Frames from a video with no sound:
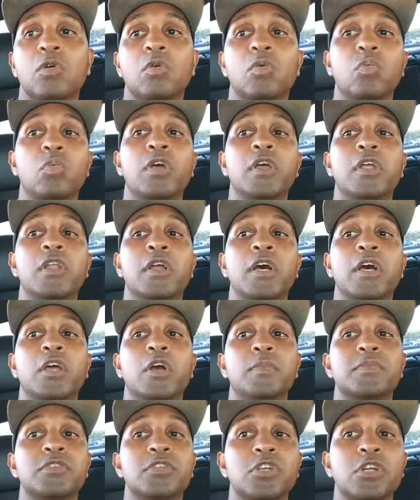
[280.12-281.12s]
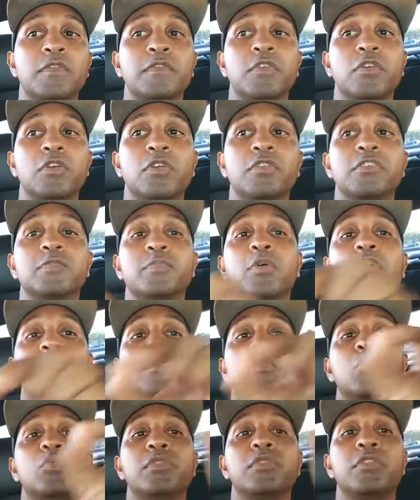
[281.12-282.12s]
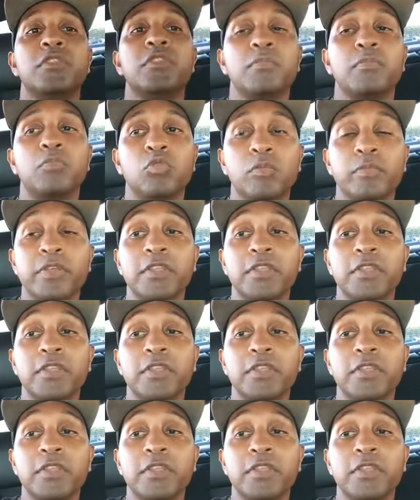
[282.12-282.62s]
when I observe it, or this particle will